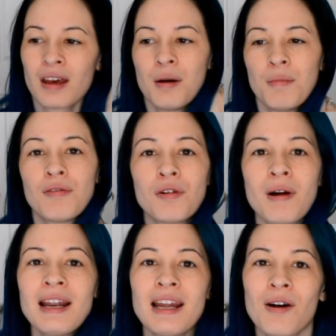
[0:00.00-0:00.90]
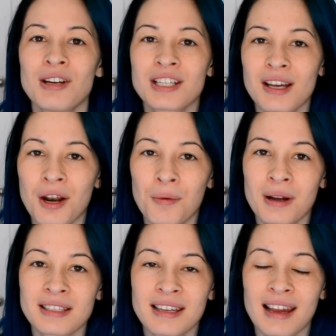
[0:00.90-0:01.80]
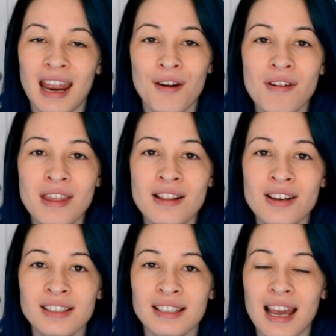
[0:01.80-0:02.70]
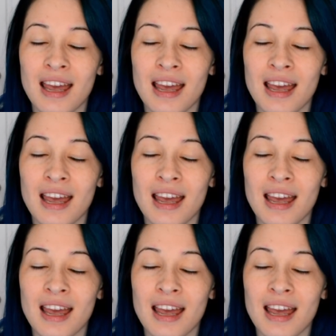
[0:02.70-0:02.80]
But for right now, I just kind of want to say that everything looks